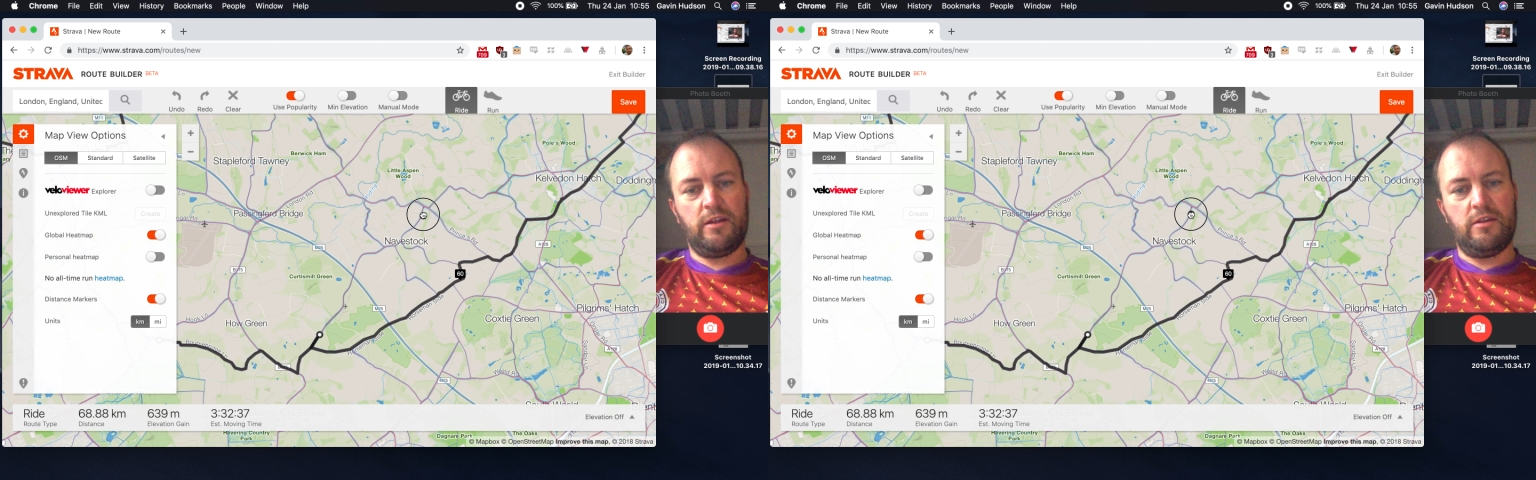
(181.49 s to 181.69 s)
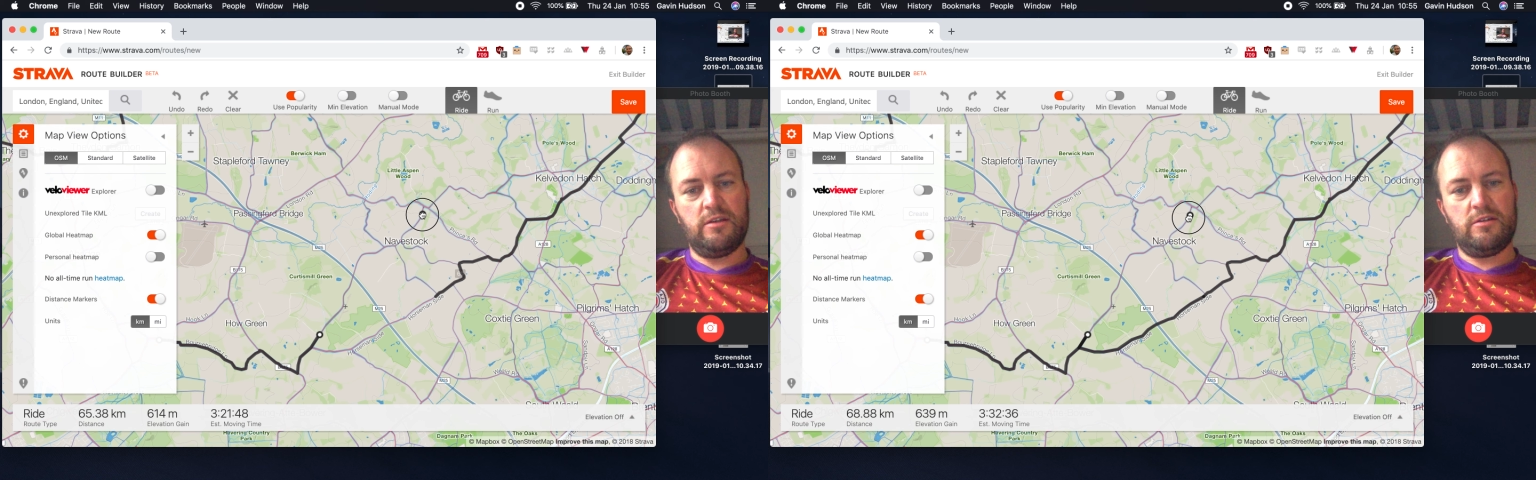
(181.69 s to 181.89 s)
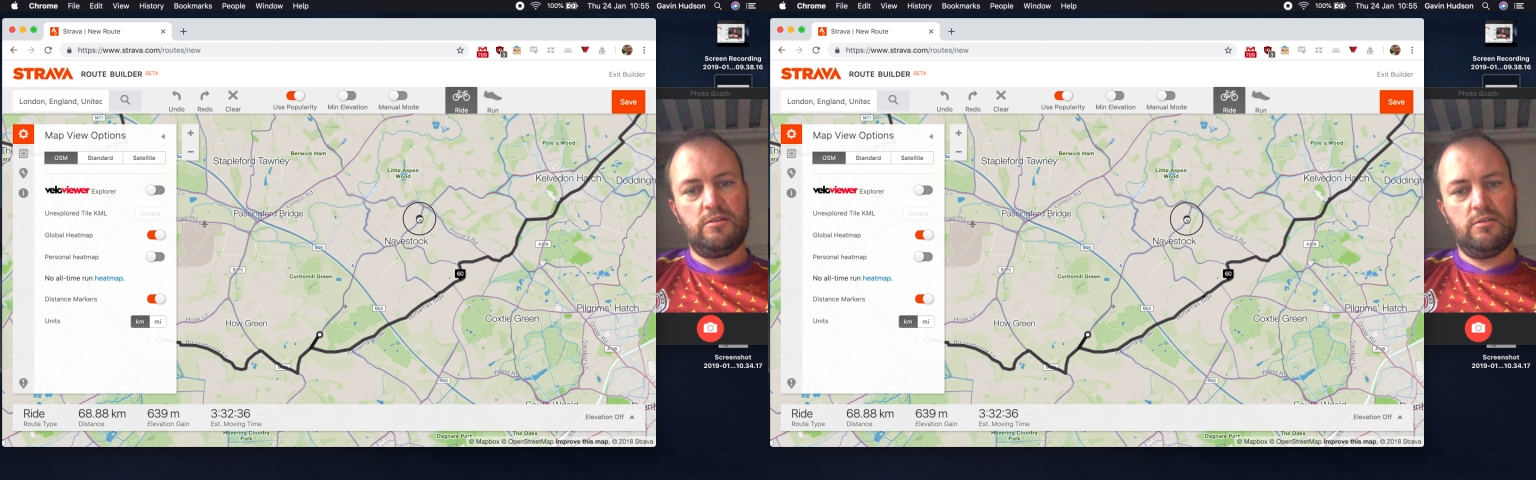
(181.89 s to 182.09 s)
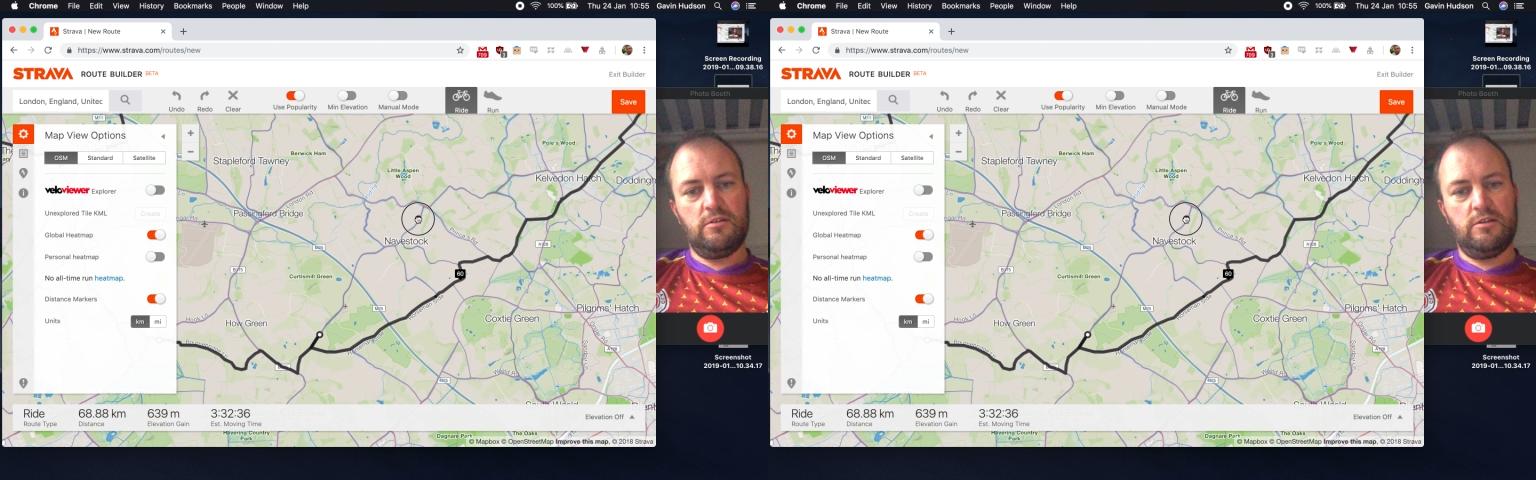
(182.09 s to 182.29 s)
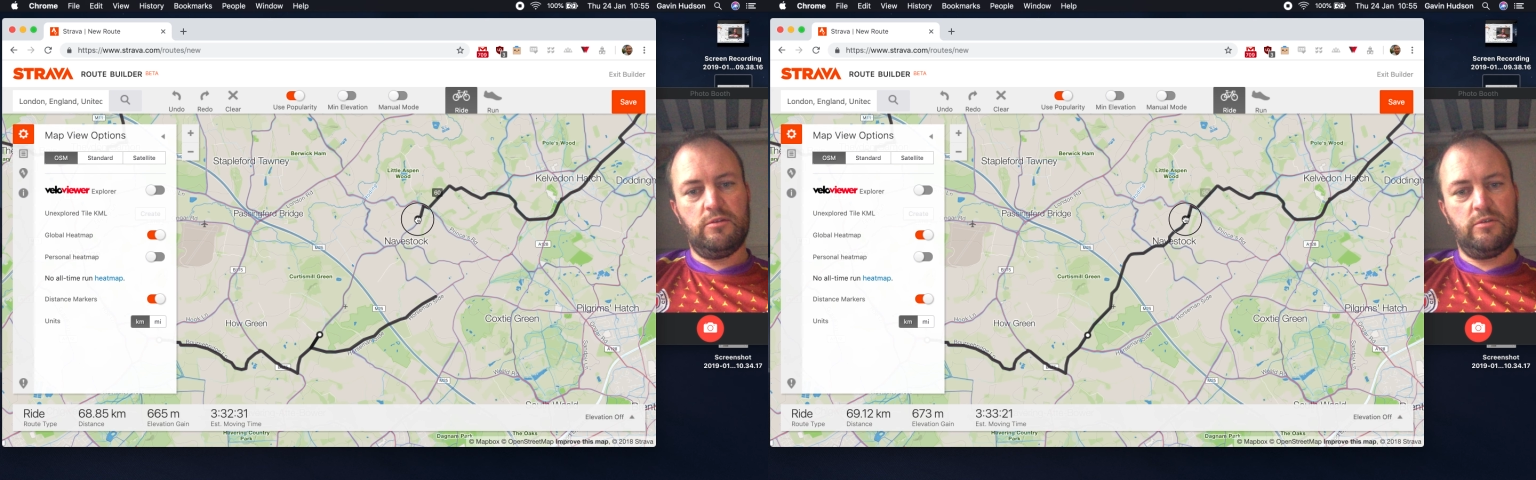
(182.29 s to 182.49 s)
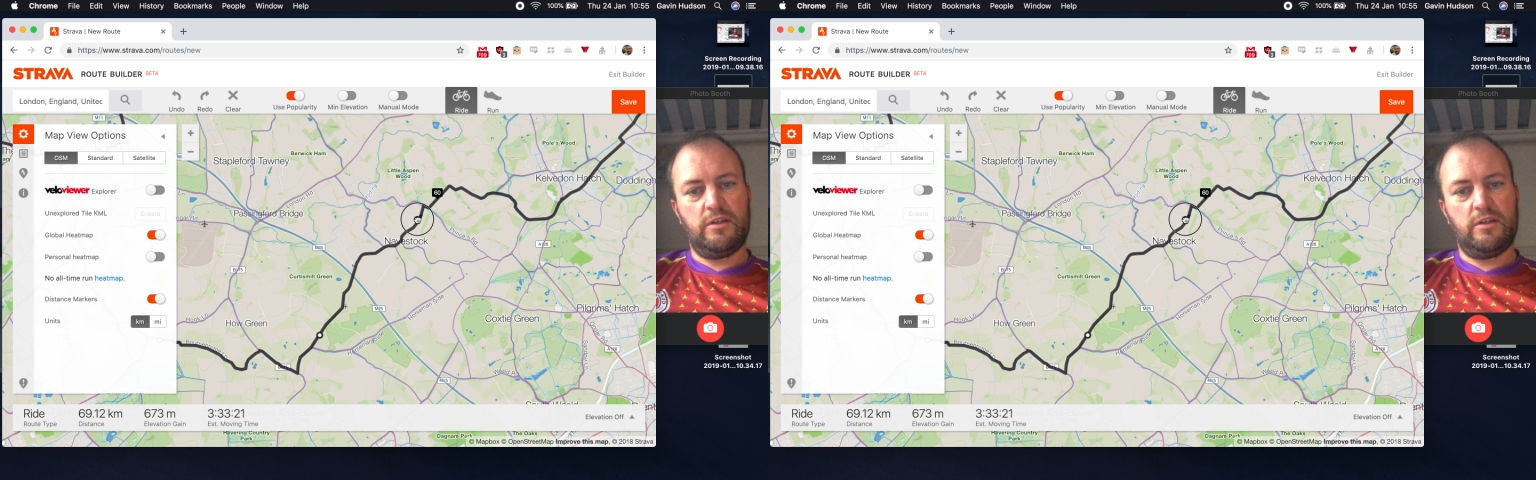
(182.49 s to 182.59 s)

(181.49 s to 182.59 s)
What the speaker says: this to a